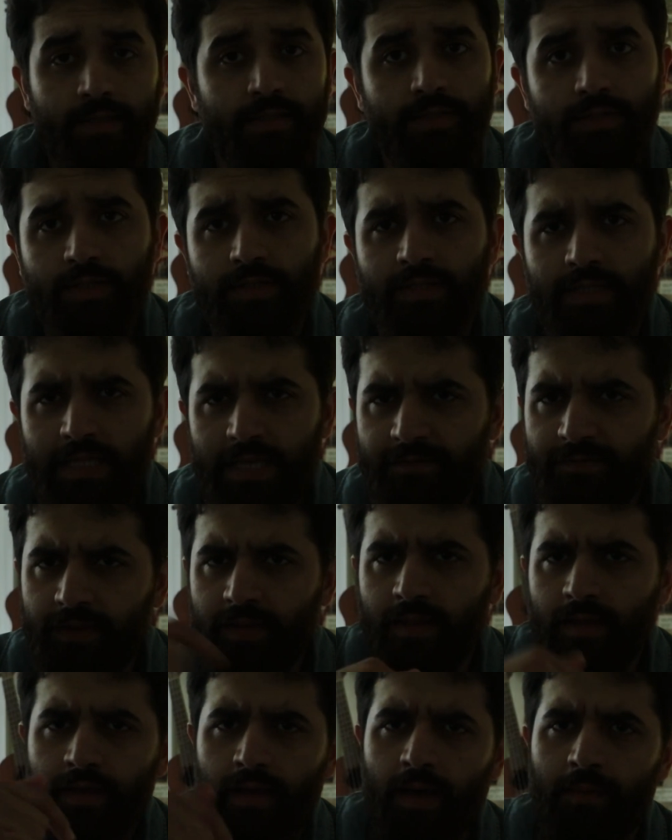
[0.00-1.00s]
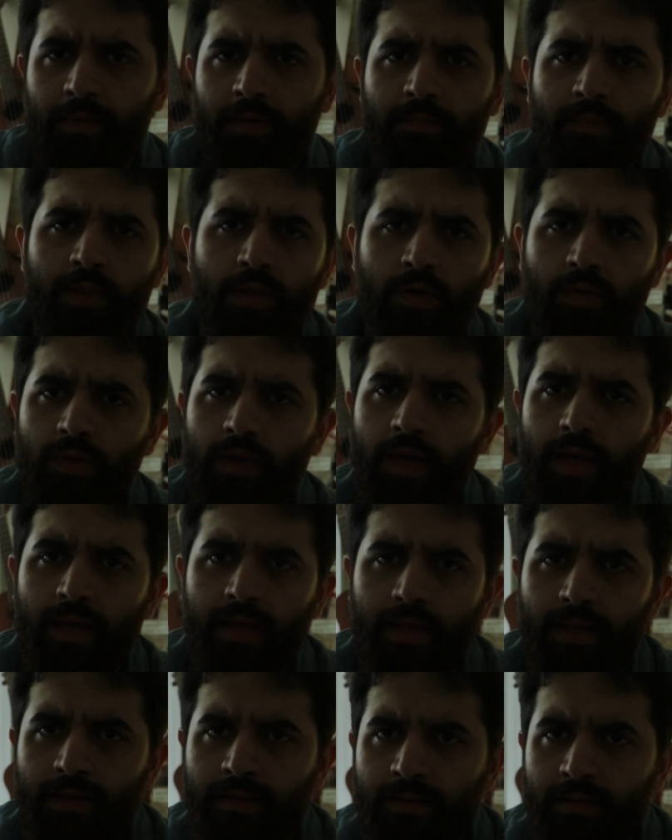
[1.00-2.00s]
just leave in the comment below,
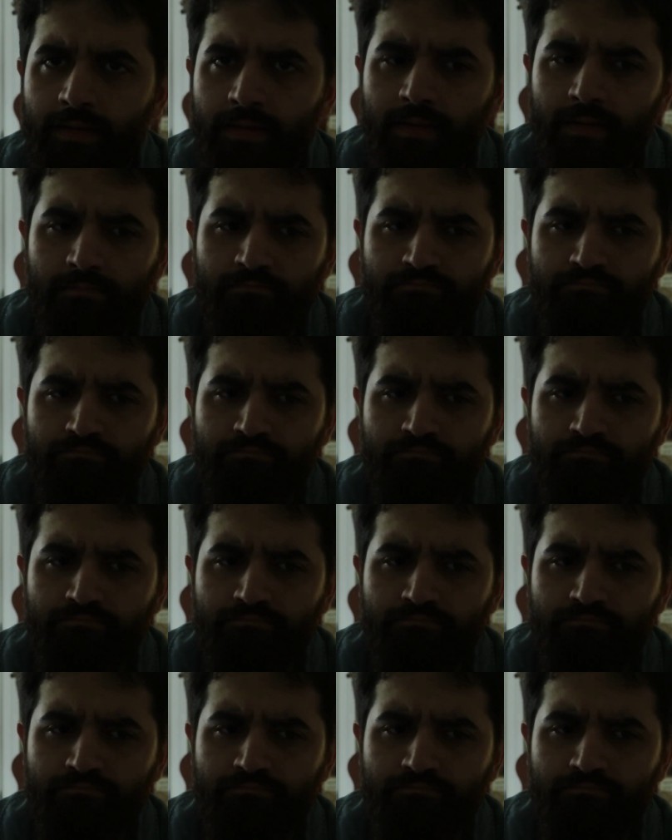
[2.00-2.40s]
and